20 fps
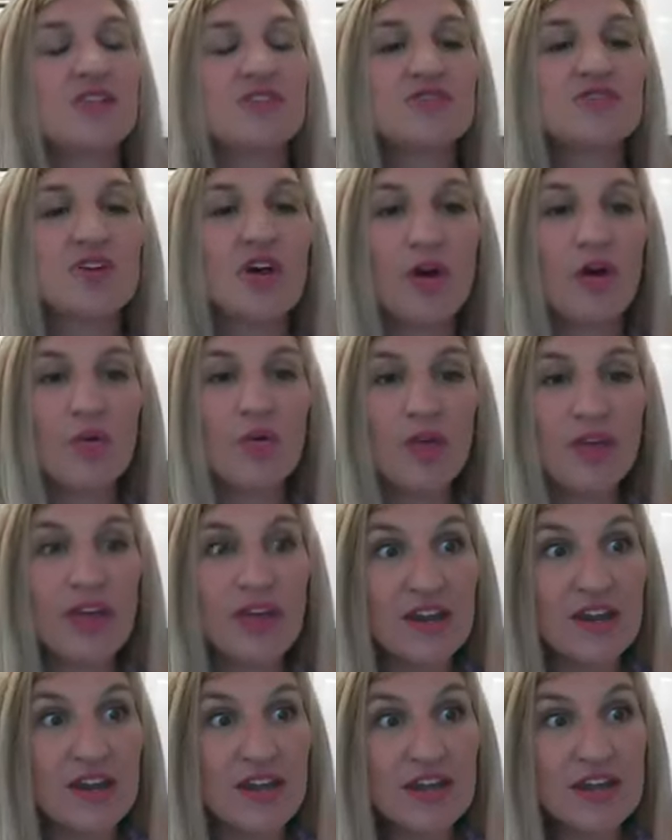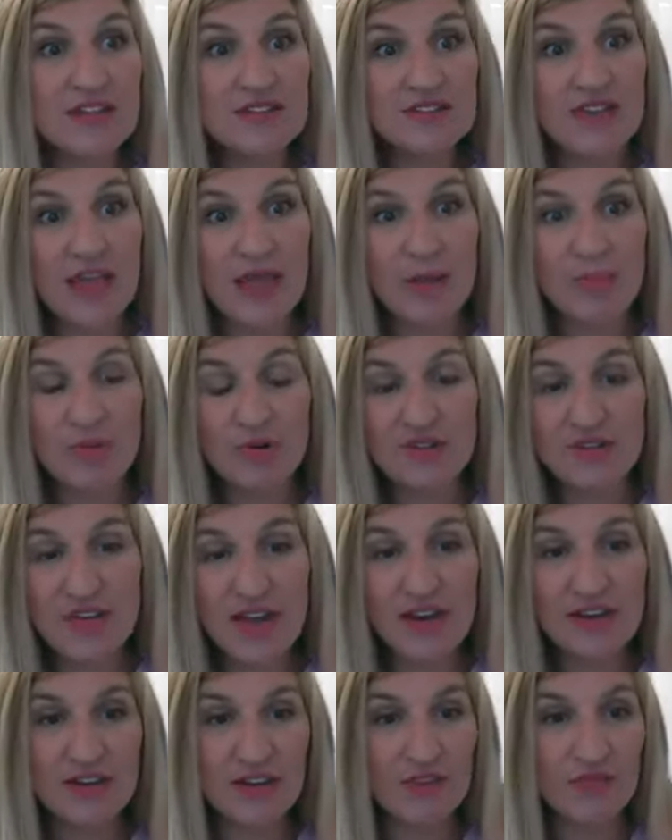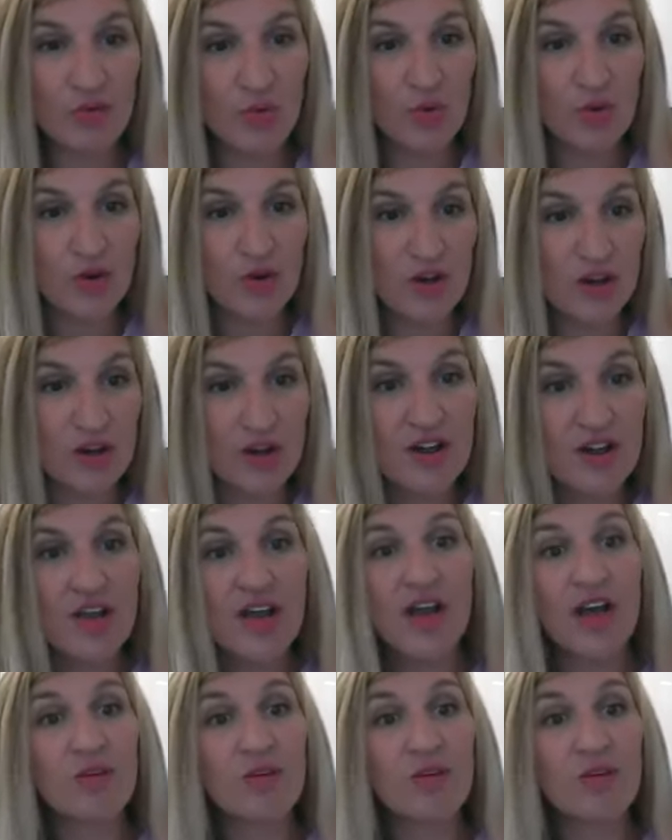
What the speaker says: So it is a protective order